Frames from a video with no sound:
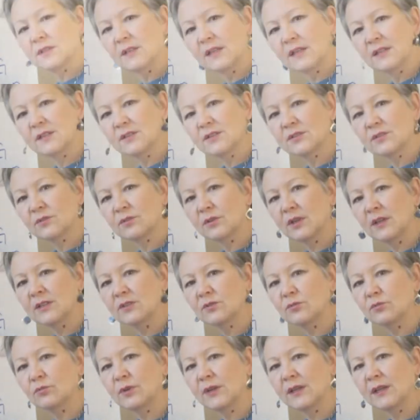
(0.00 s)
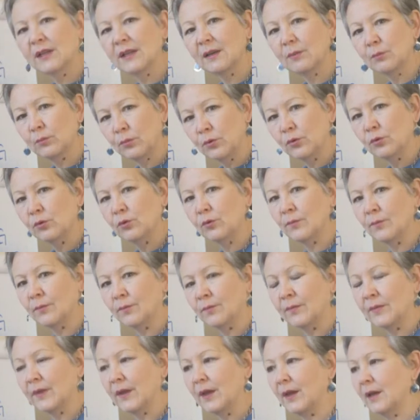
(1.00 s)
is really
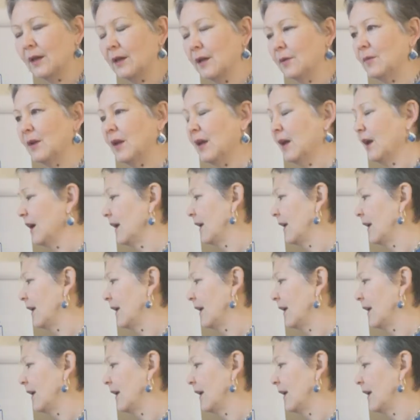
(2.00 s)
important,